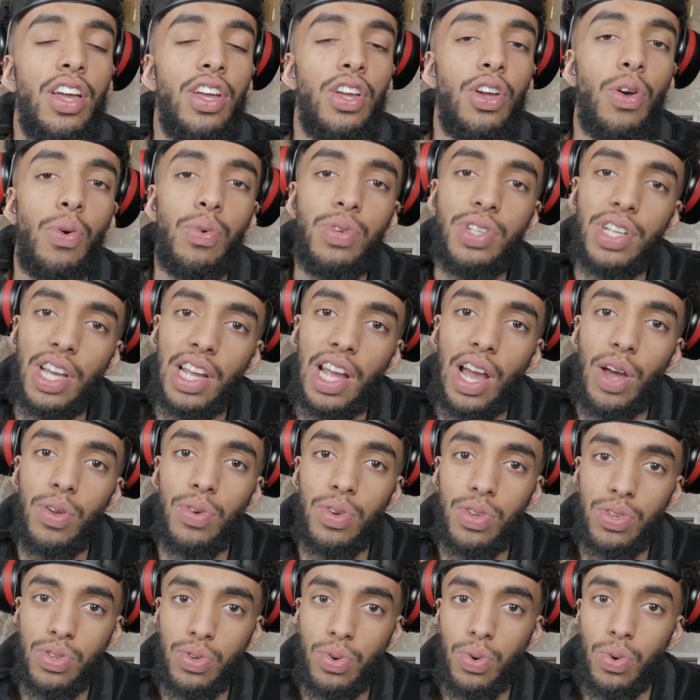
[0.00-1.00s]
go check out
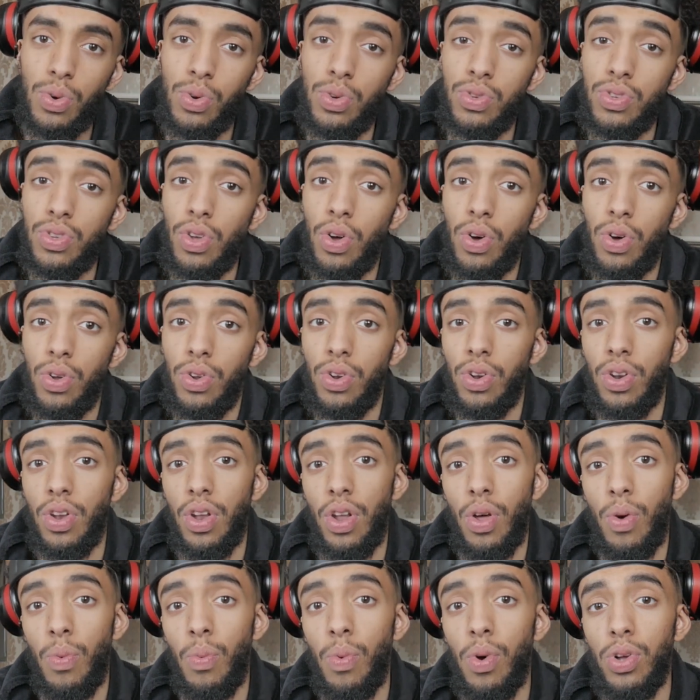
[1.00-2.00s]
the scores
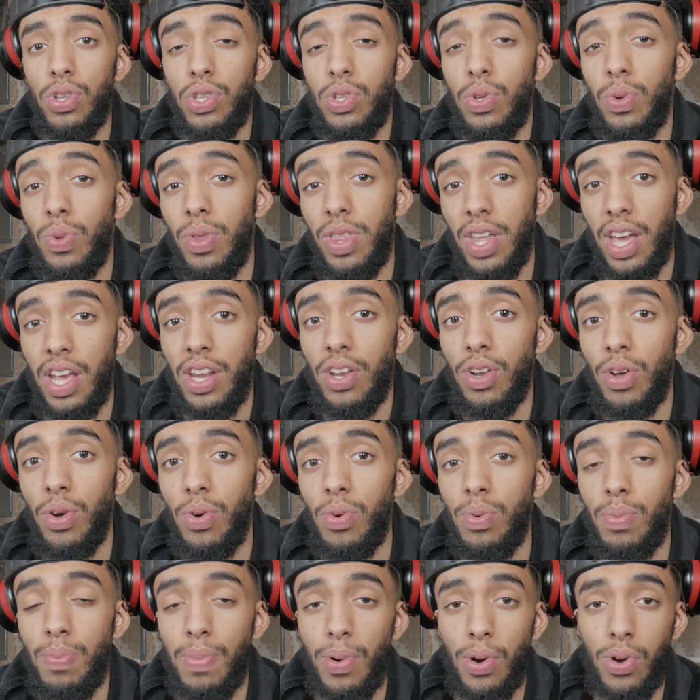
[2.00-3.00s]
on What Do They
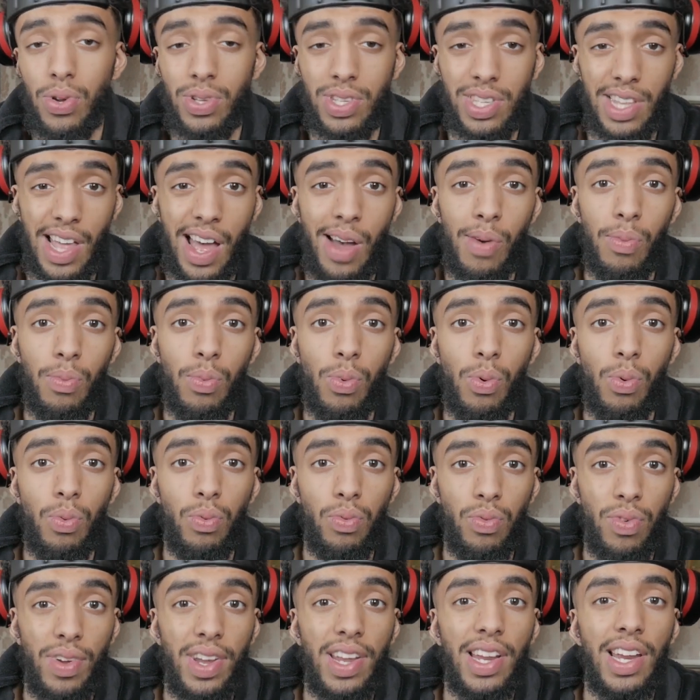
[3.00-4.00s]
Know, because that will
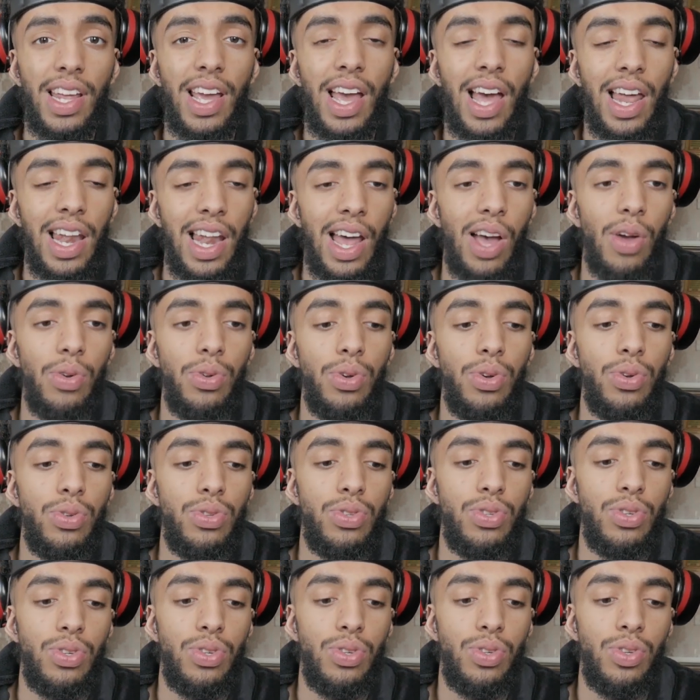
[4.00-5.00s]
really allow you
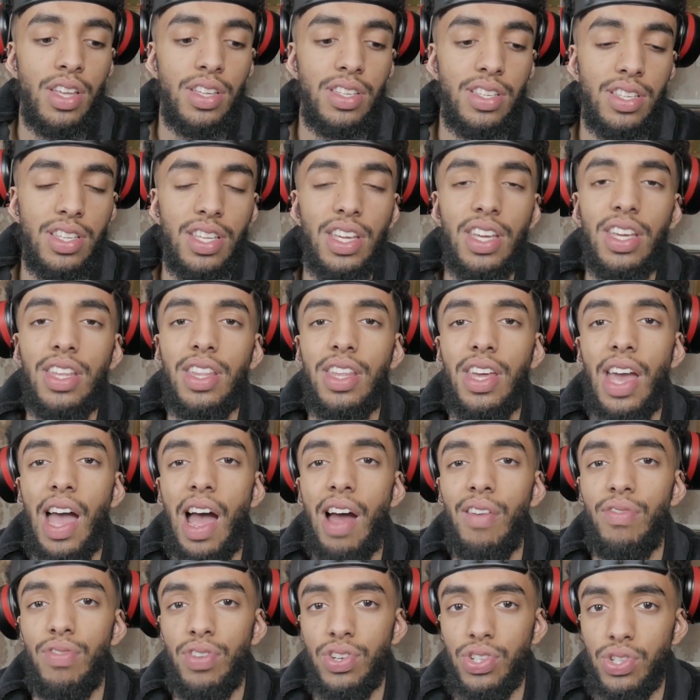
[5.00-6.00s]
to see the
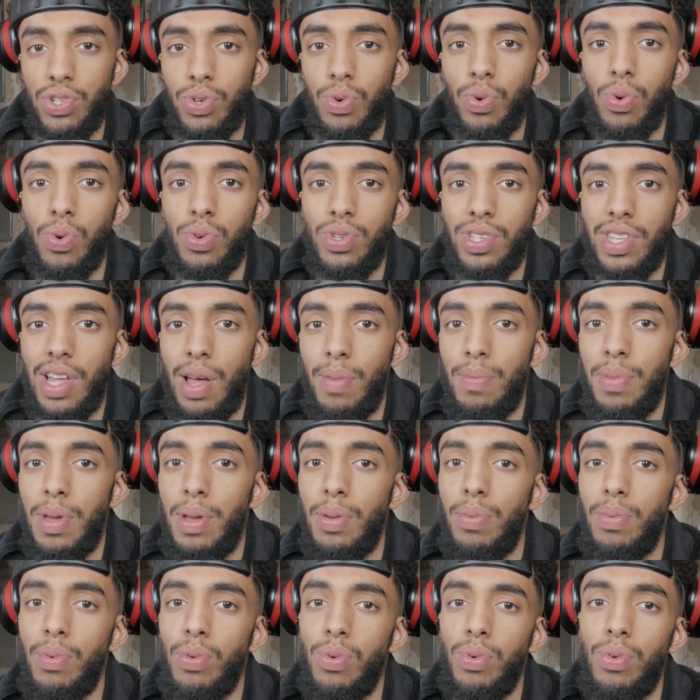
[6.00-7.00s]
average scores that
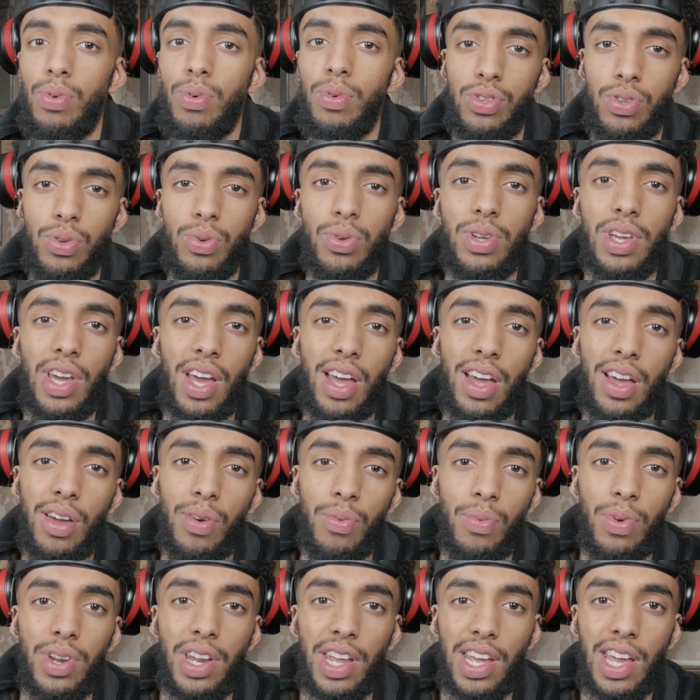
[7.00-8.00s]
people do get
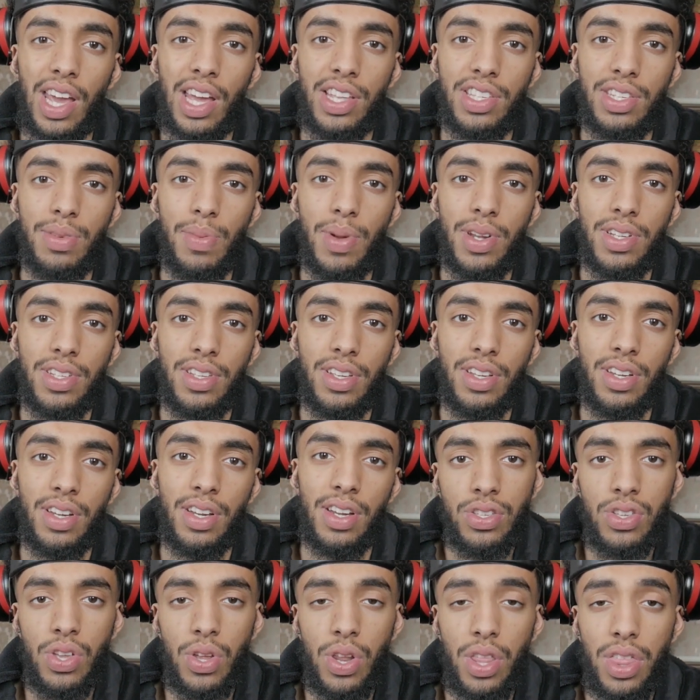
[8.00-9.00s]
when they get into medicine.
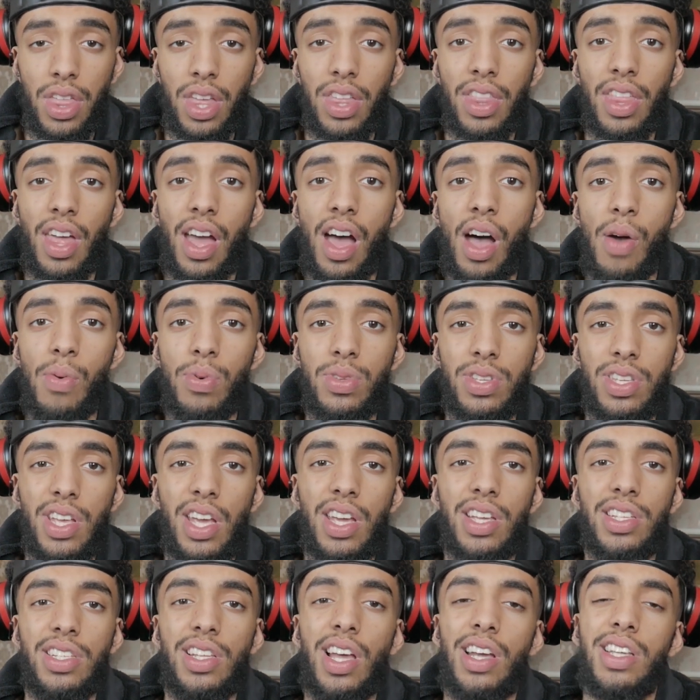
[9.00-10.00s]
So the thing that I would
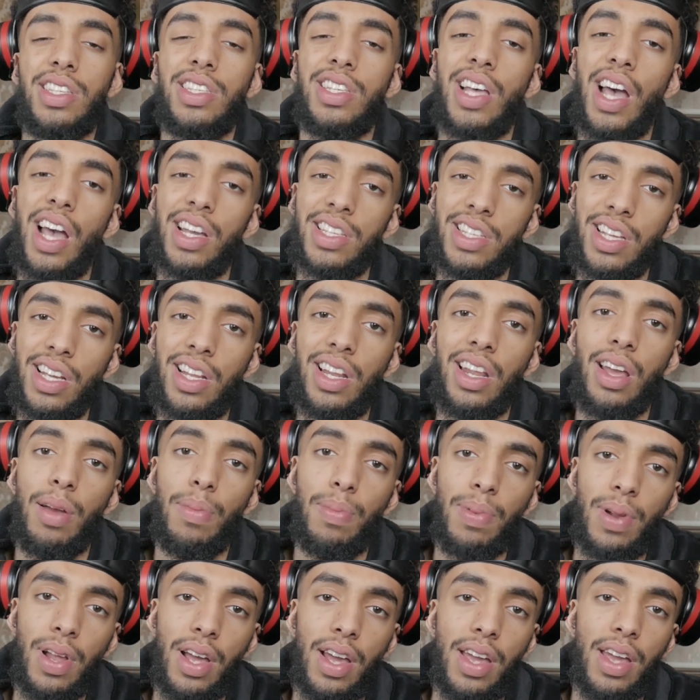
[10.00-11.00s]
say is, like, tactically
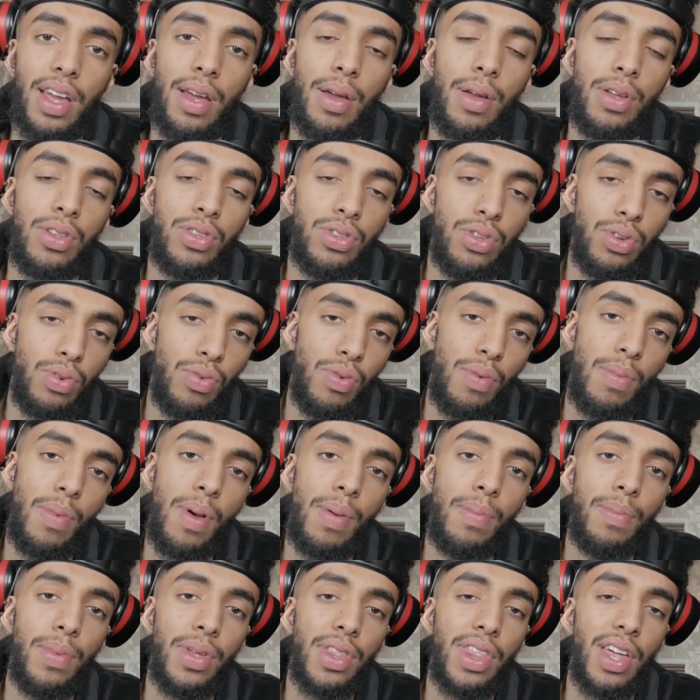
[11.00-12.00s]
apply it. Do
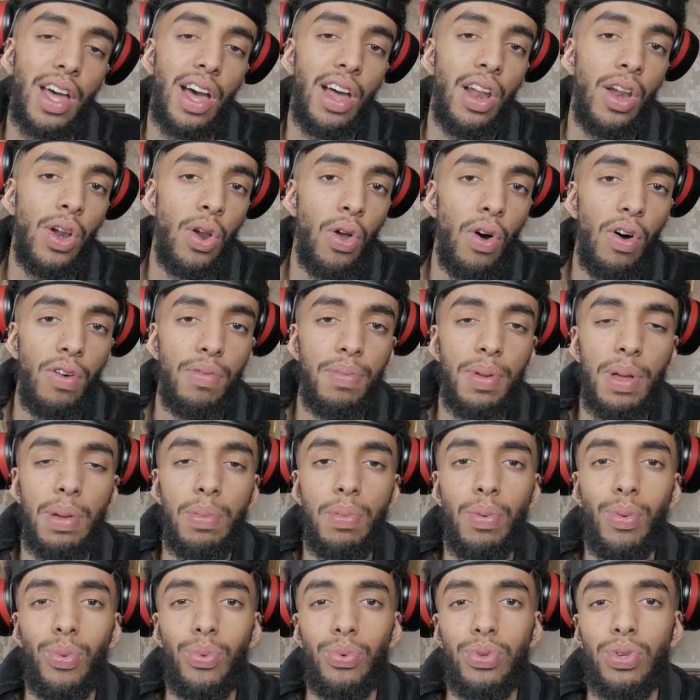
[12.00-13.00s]
remember that a lot of
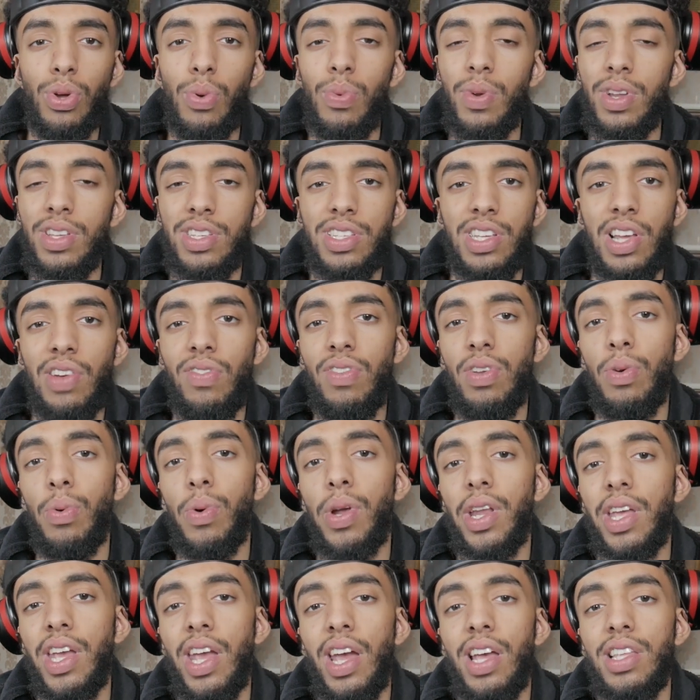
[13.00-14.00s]
people don't necessarily
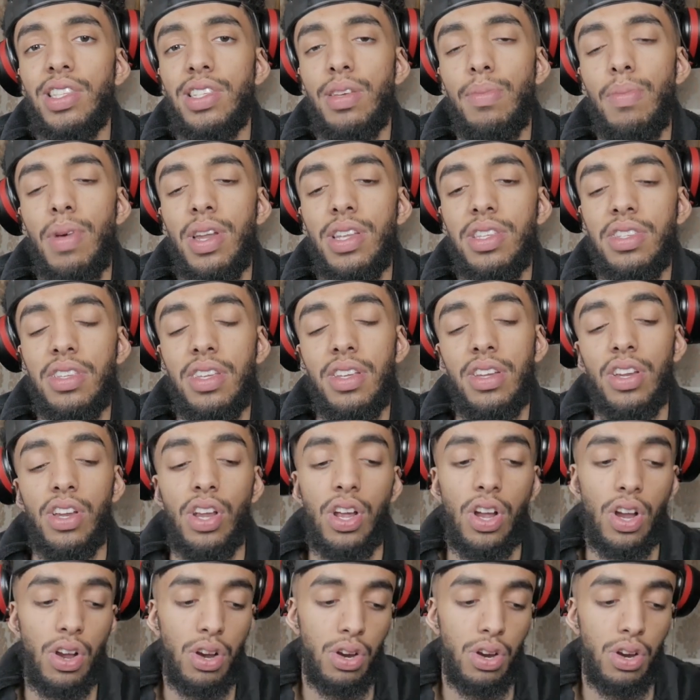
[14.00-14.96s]
want to get into medicine